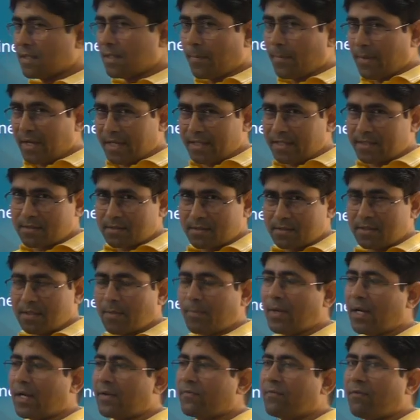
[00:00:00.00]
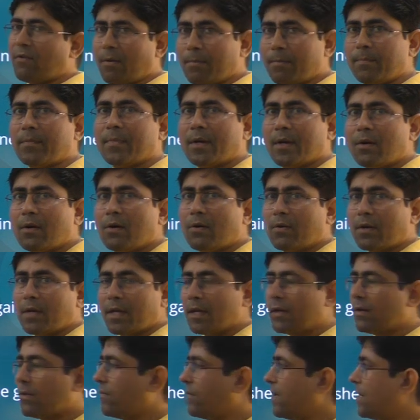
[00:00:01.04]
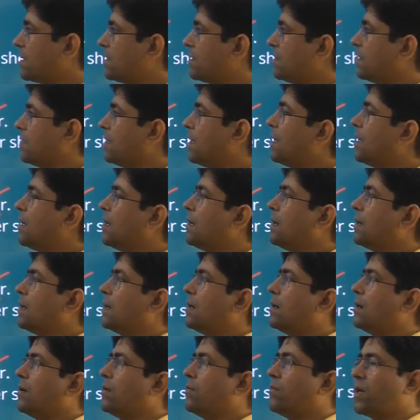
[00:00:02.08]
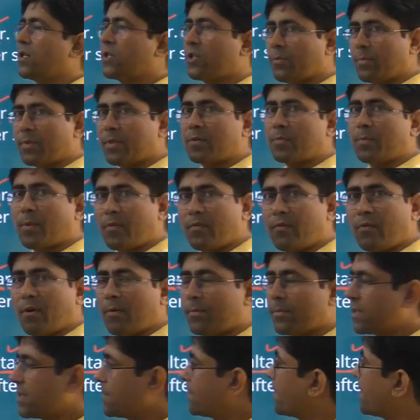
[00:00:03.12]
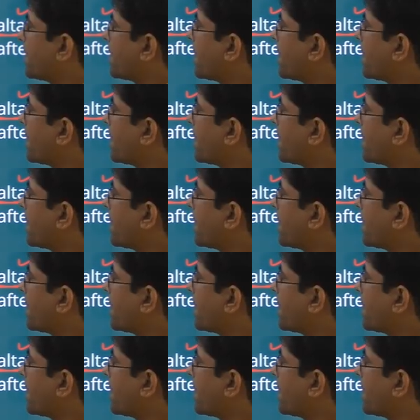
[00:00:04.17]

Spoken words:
the place, the platform, okay, where the worship is performed.